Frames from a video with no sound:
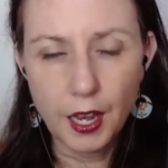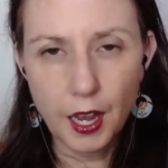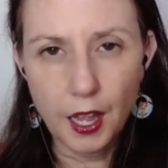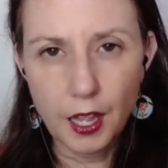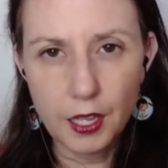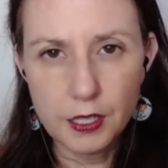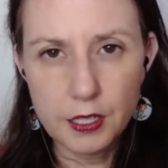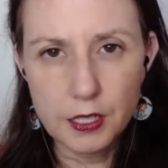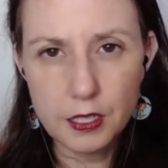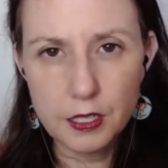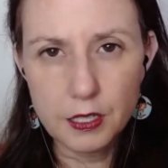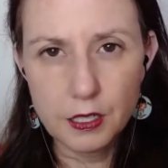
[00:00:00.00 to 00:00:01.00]

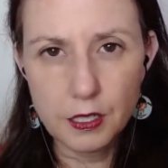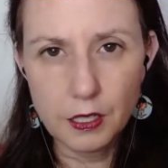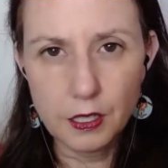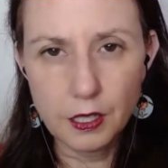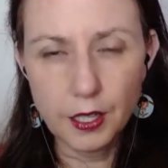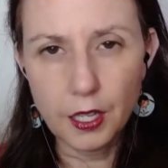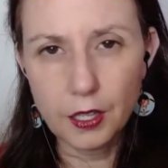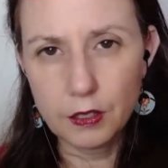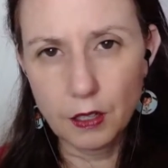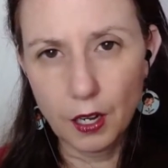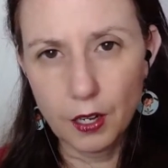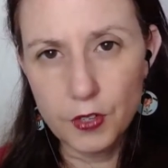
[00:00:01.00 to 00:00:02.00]
And that
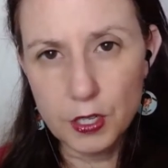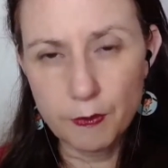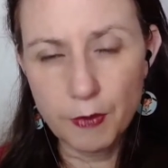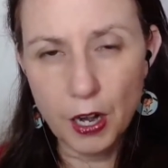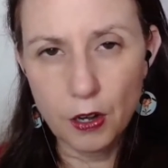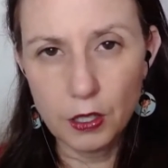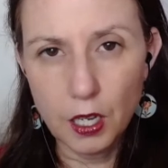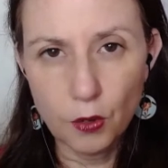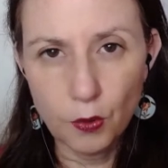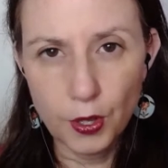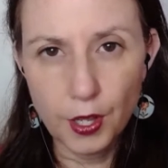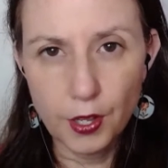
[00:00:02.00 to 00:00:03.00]
kind of is in parallel
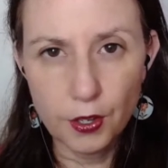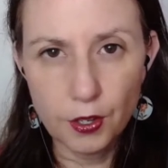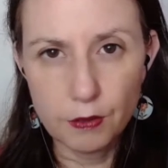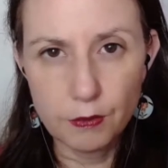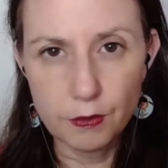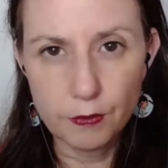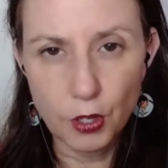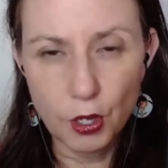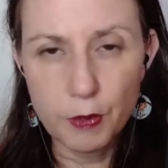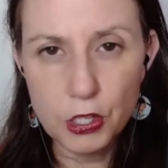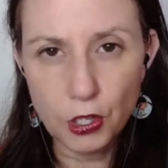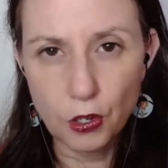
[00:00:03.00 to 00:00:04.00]
with other
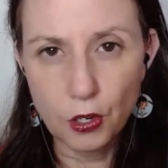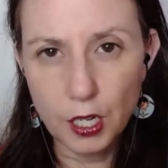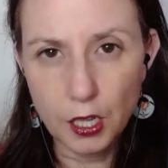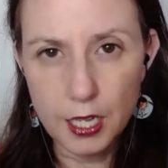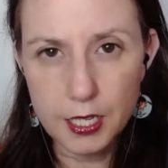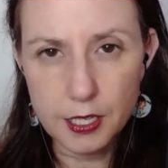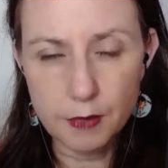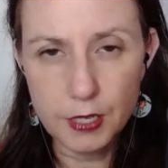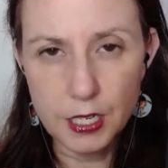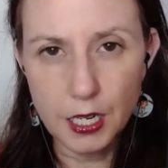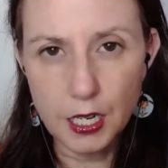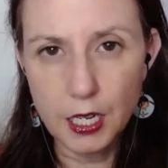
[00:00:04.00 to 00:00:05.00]
human security classes I'm
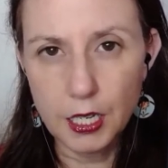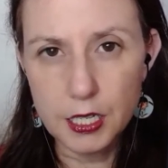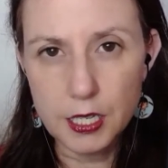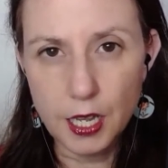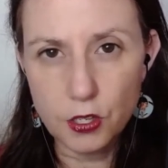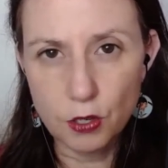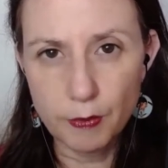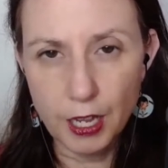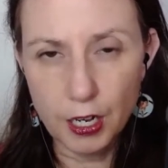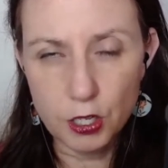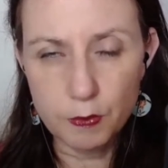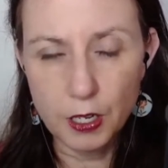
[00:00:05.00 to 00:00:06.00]
taking in disaster
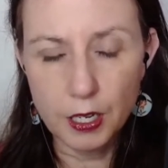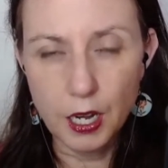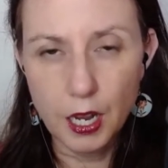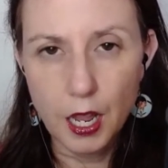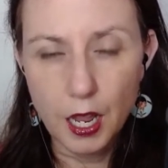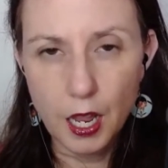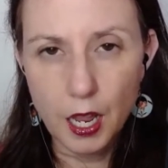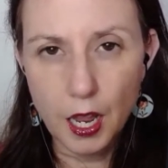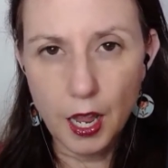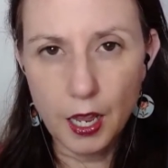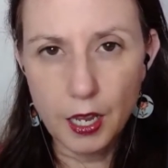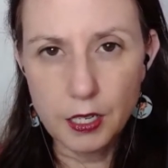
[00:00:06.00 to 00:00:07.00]
management
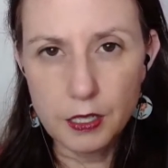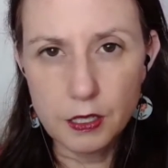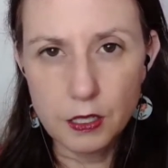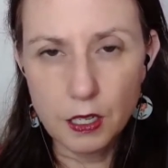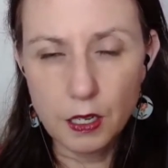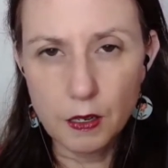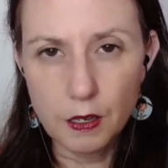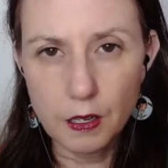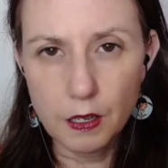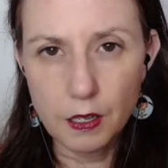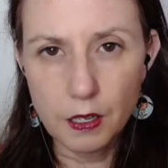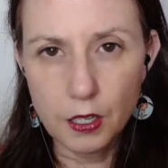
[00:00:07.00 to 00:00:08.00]
and
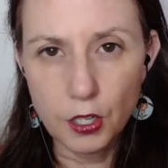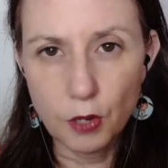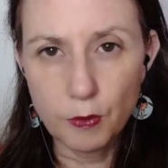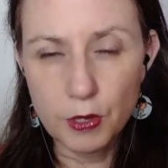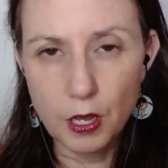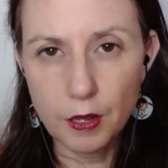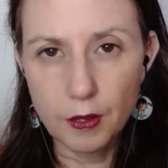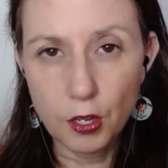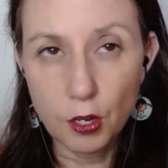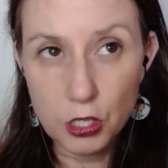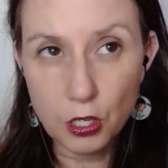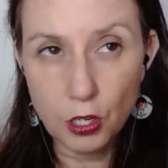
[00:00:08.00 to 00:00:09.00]

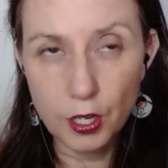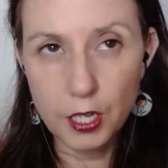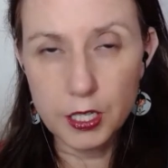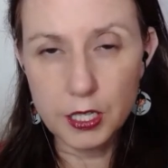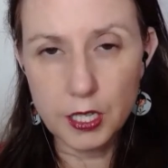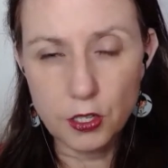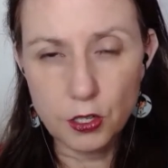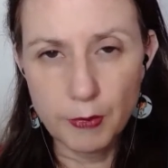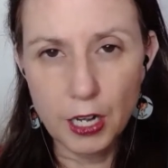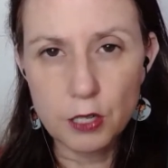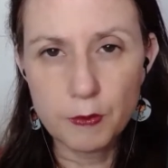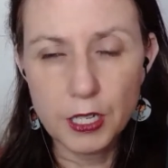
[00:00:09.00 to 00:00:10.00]
human security and disaster
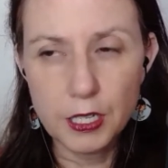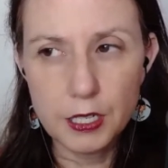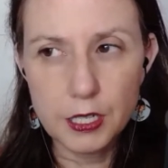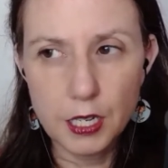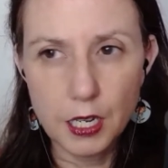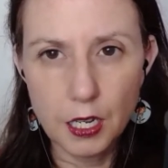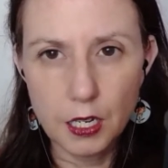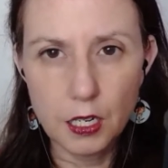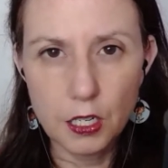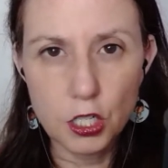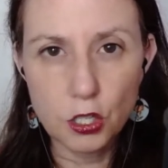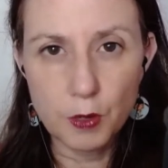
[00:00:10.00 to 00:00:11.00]
management, in
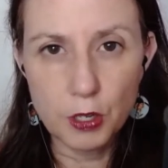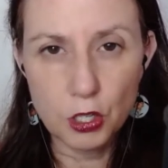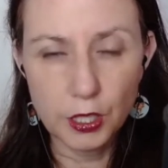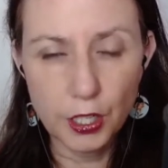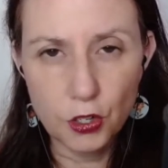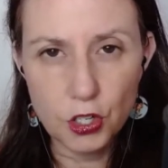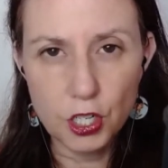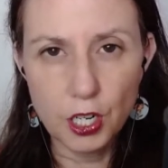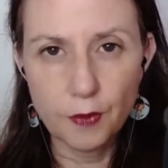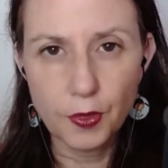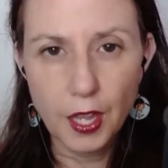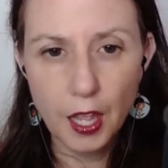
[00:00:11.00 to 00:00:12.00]
geospatial leadership,
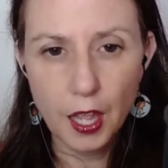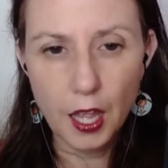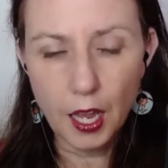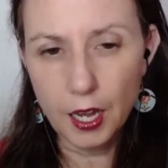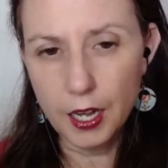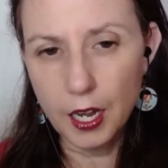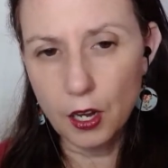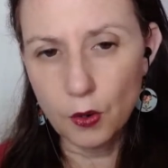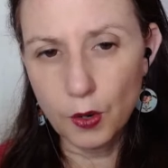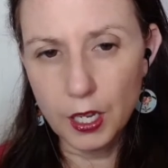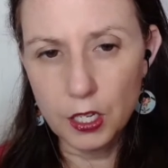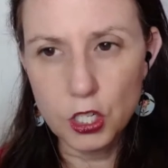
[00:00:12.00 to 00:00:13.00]
and now
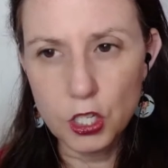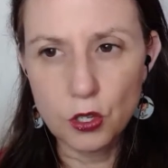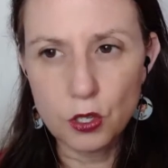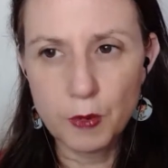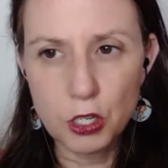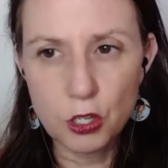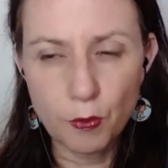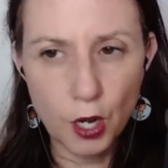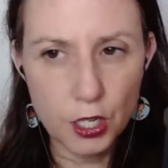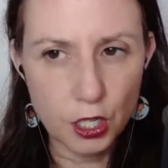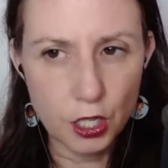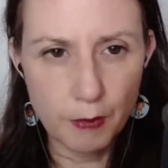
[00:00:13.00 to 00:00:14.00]
in geospatial
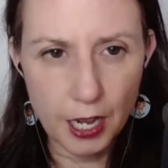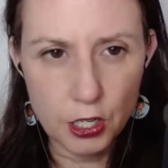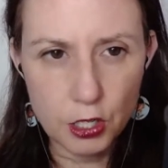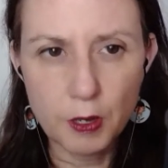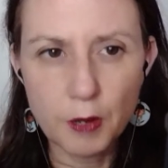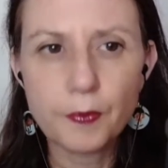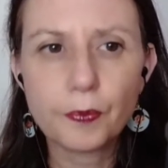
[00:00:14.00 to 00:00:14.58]
project management.